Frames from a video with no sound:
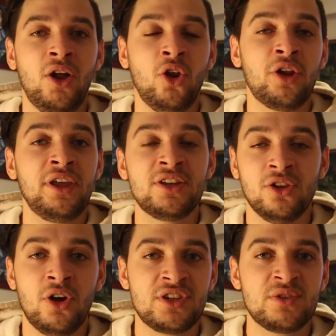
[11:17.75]
A lot of these
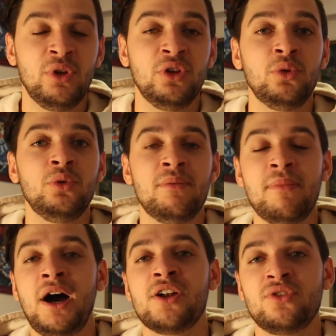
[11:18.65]
losses were little and
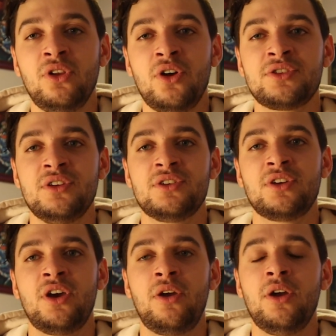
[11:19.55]
marginal losses,
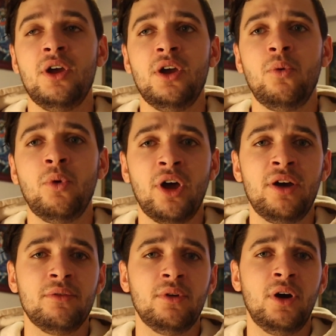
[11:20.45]
so what
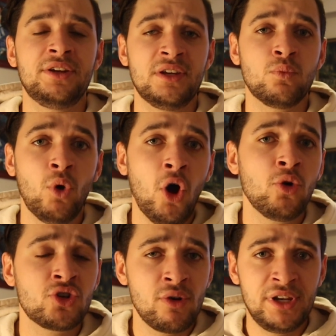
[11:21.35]
I did
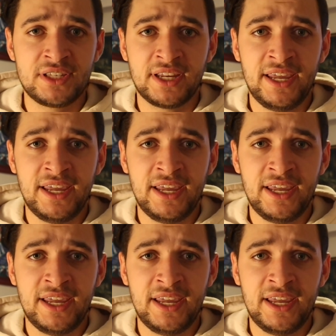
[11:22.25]
well during this